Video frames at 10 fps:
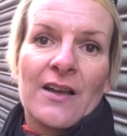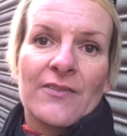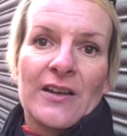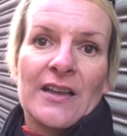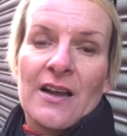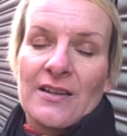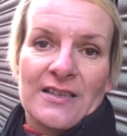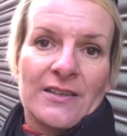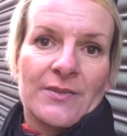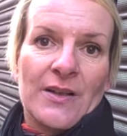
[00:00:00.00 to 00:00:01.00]
have any
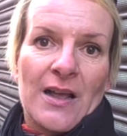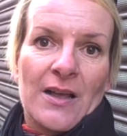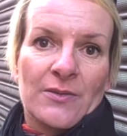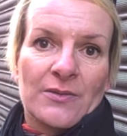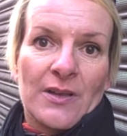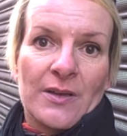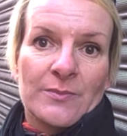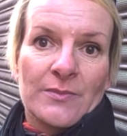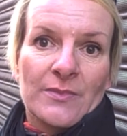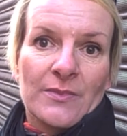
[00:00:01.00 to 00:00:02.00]
idea of how
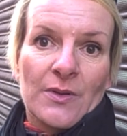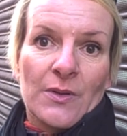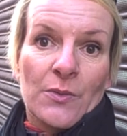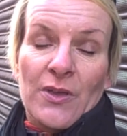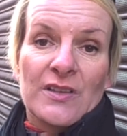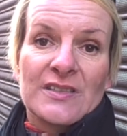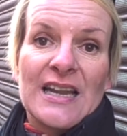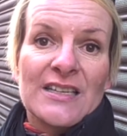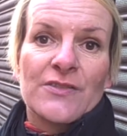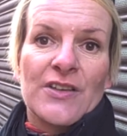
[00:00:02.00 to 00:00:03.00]
or the
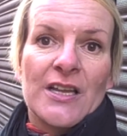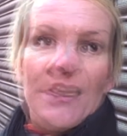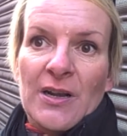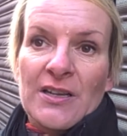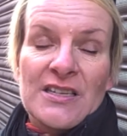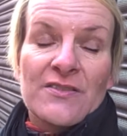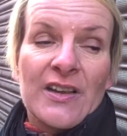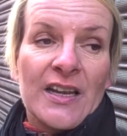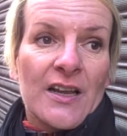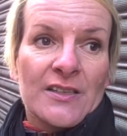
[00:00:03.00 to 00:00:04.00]
extent of it. But I didn't
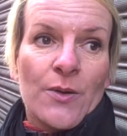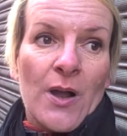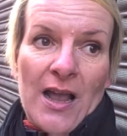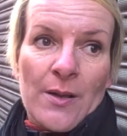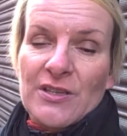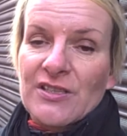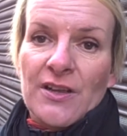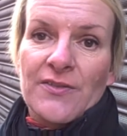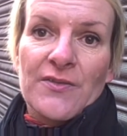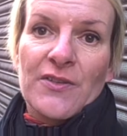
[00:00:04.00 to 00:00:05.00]
realise quite how much
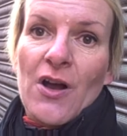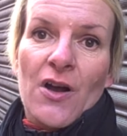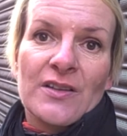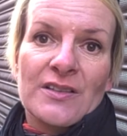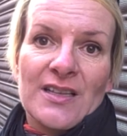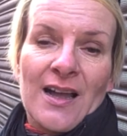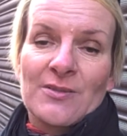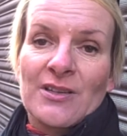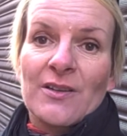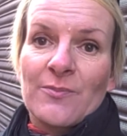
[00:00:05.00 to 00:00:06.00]
stuff they've got. It's
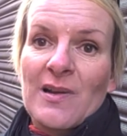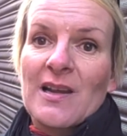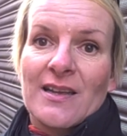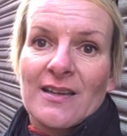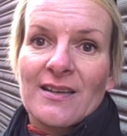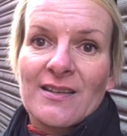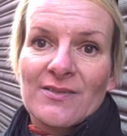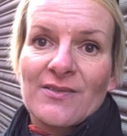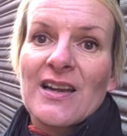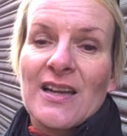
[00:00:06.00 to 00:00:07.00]
absolutely brilliant.
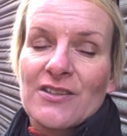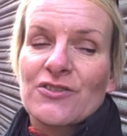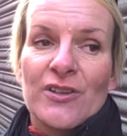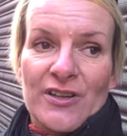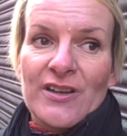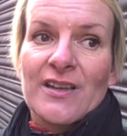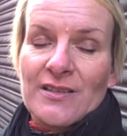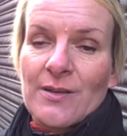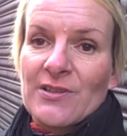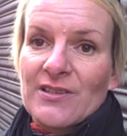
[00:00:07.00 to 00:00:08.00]
Really enjoyed looking at
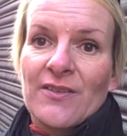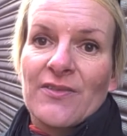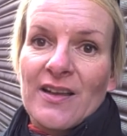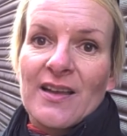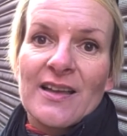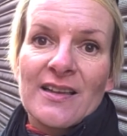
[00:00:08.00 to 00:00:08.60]
some of the stuff there.